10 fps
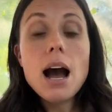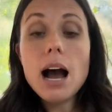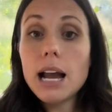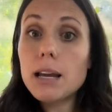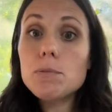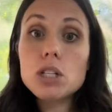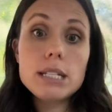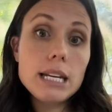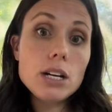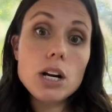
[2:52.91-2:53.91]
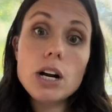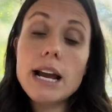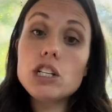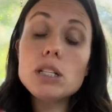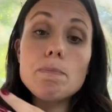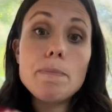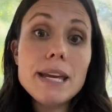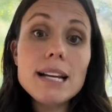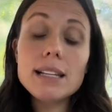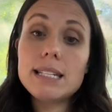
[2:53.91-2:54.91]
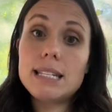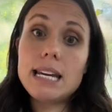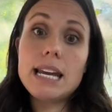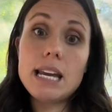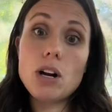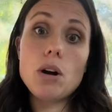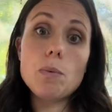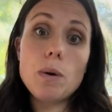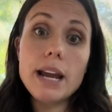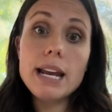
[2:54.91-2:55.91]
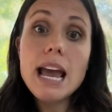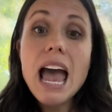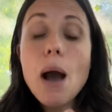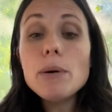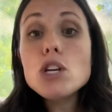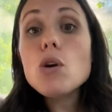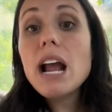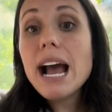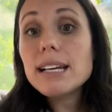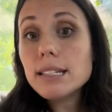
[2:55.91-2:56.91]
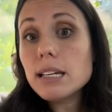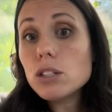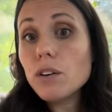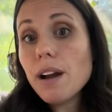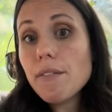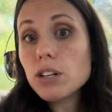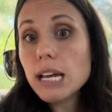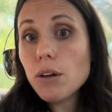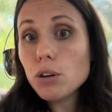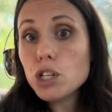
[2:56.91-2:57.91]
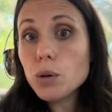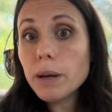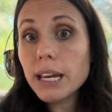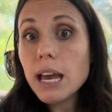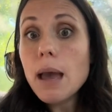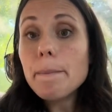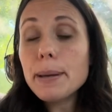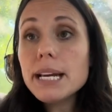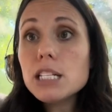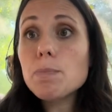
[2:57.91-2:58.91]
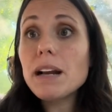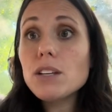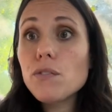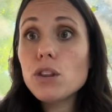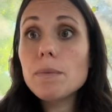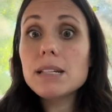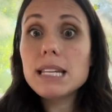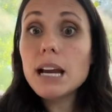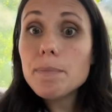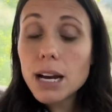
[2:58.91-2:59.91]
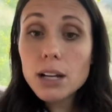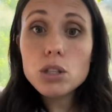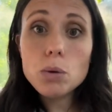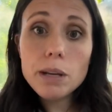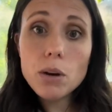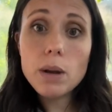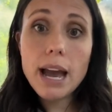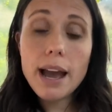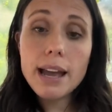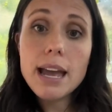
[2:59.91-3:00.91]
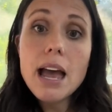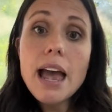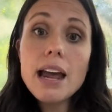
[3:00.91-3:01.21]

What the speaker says: I am just here, and just be a listening ear, right? And when you're asking survivors how they're doing, be expected for them to say, I'm not doing okay. And